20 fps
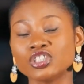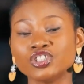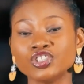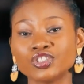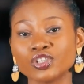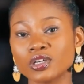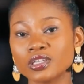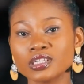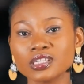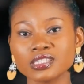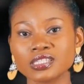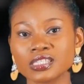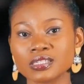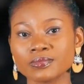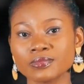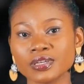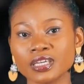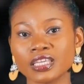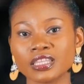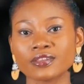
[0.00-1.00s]

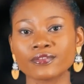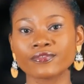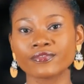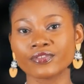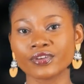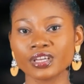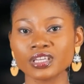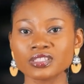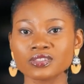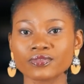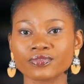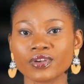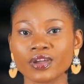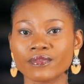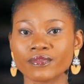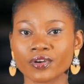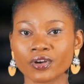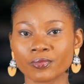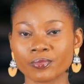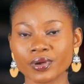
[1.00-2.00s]
Journalism in the Face of
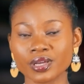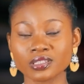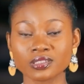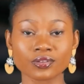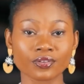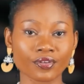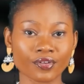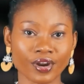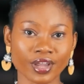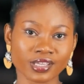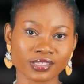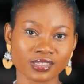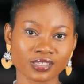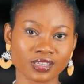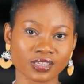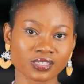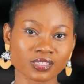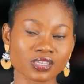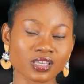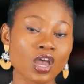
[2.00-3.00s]
Environmental
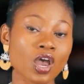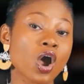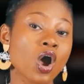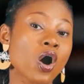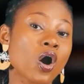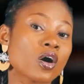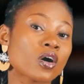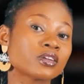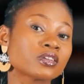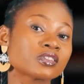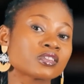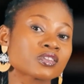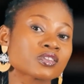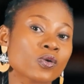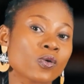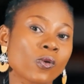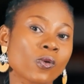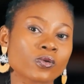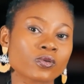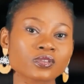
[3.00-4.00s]
Crises,
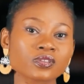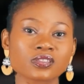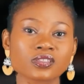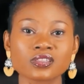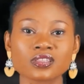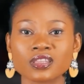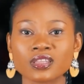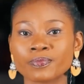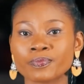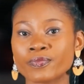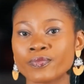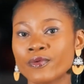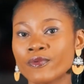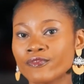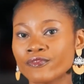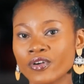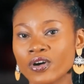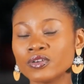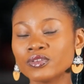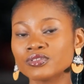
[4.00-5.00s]
underscores the
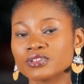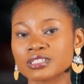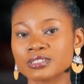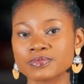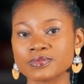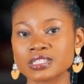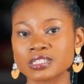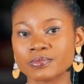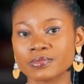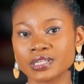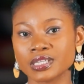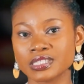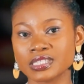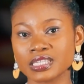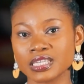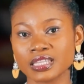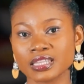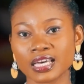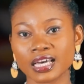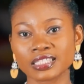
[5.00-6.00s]
profound
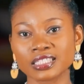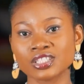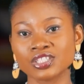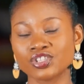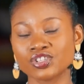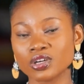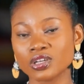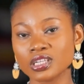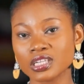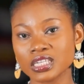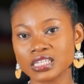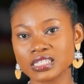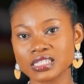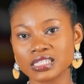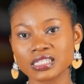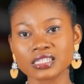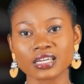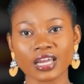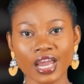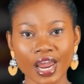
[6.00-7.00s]
responsibility that
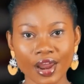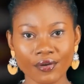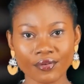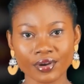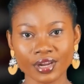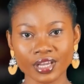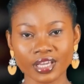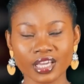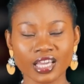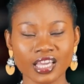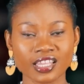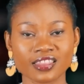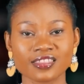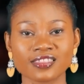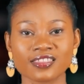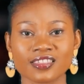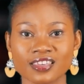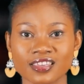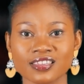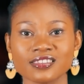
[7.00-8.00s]
journalists carry in
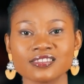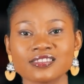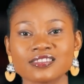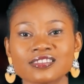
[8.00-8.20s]
these